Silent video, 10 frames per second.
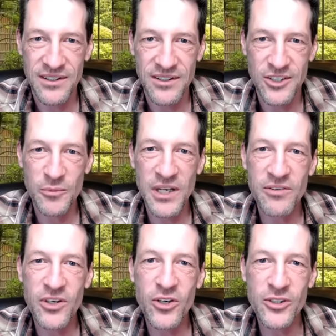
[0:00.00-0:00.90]
Job
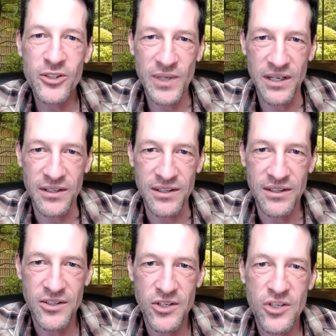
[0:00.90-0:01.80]
never cursed reality.
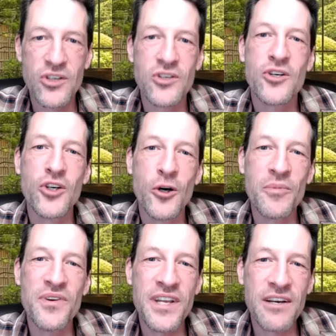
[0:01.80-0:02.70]

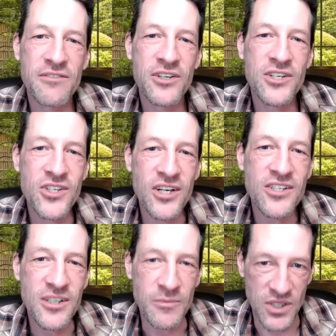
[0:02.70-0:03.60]
Job never
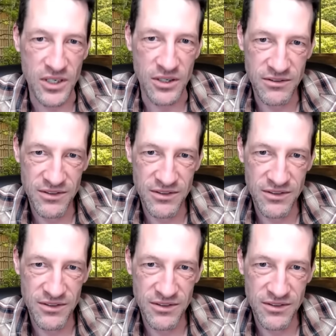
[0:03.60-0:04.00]
judged himself,